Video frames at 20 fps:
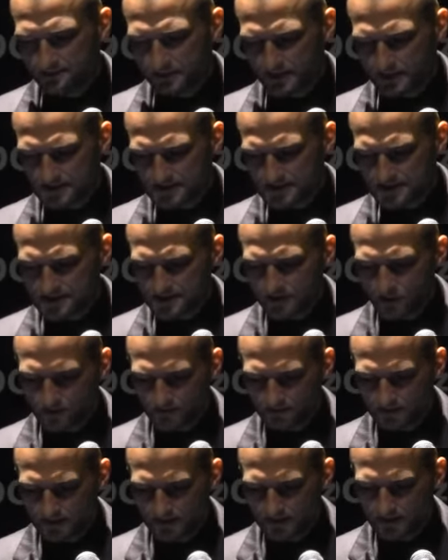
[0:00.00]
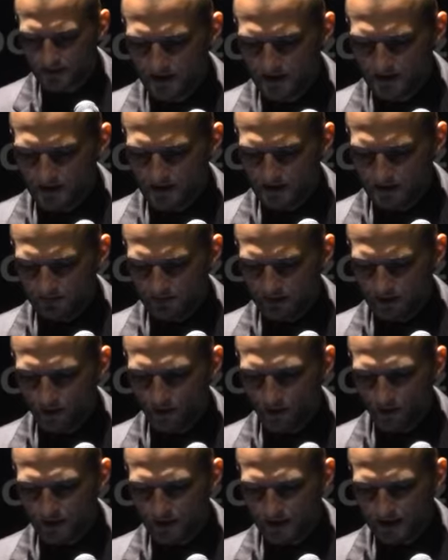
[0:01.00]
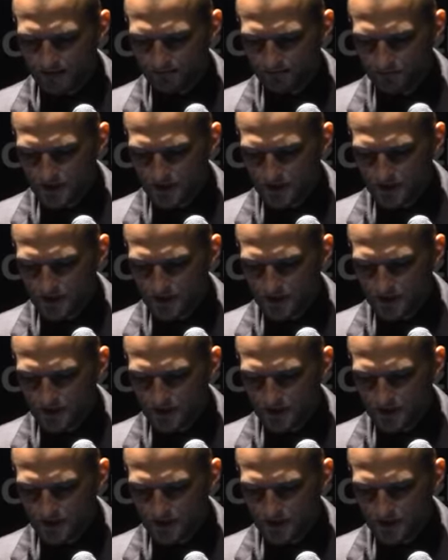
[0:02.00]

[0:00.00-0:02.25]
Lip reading: but this has not been the priority.